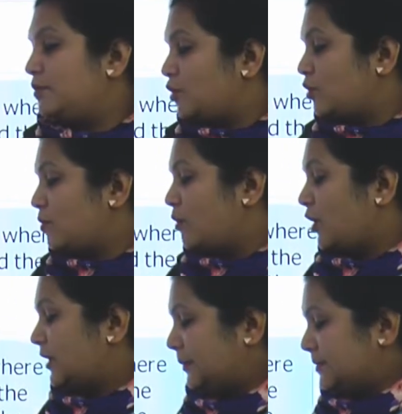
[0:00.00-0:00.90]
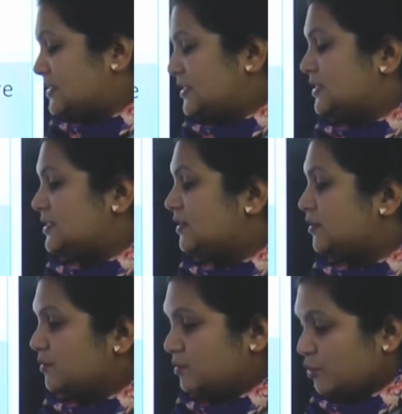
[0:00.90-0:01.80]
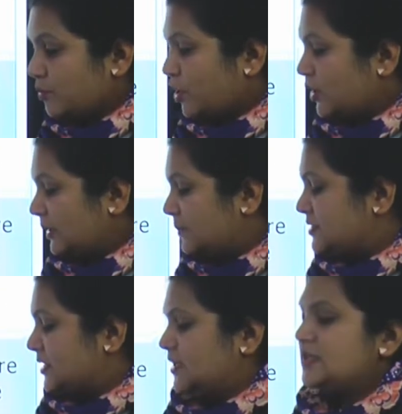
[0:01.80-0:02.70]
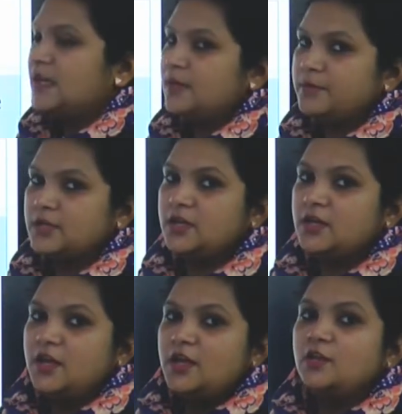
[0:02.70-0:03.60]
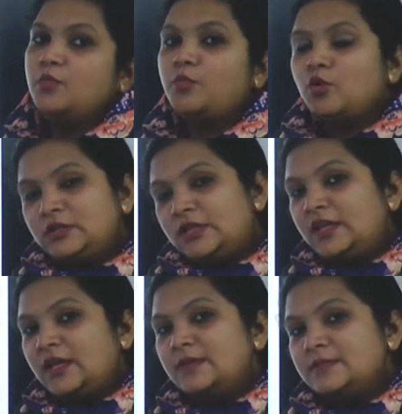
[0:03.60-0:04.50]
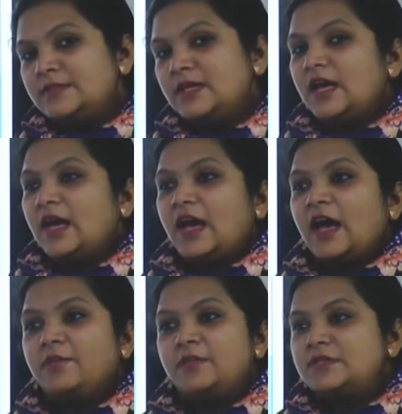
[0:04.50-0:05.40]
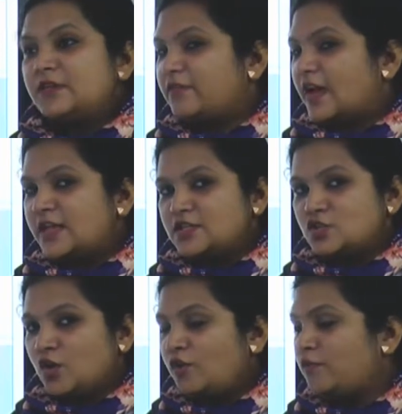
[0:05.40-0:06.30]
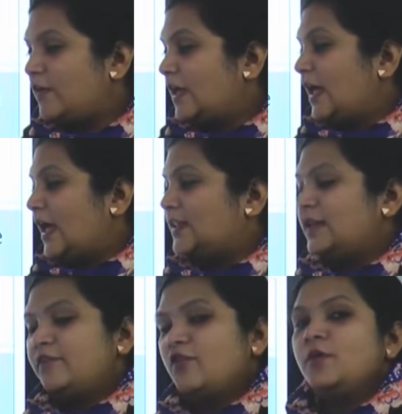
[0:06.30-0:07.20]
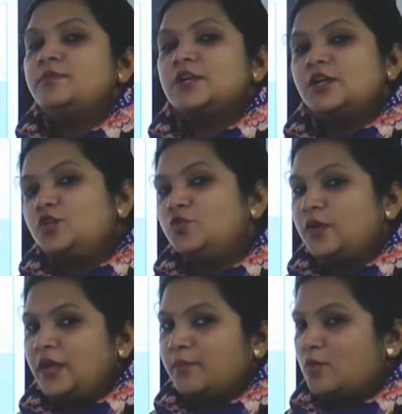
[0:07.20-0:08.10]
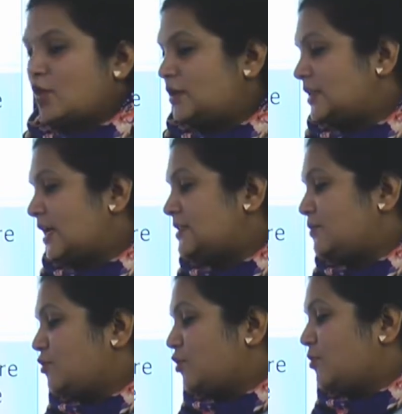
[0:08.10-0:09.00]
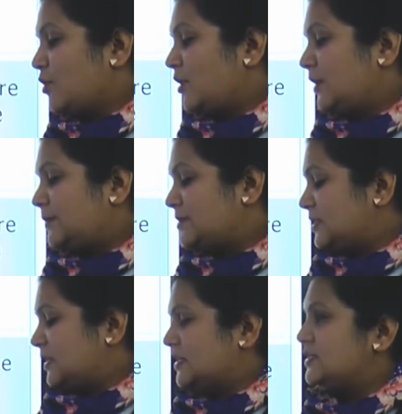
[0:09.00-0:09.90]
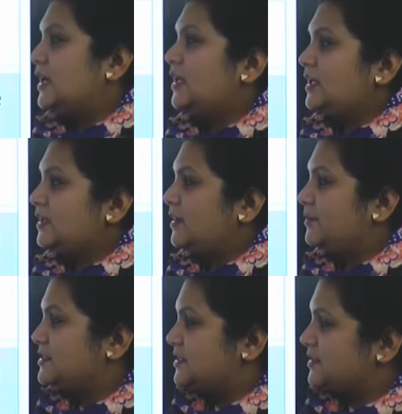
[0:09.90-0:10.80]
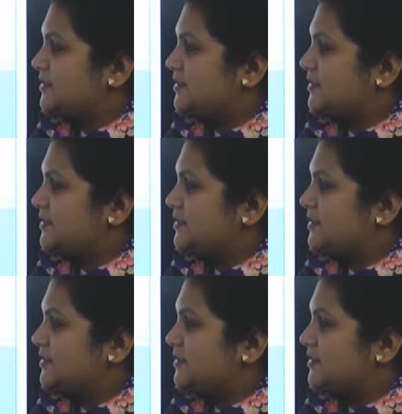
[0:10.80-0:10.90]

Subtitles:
Brook Bond Lipton India Limited. Now both the names have been sufficed off and they formed a new name called as Brook Bond Lipton India Limited.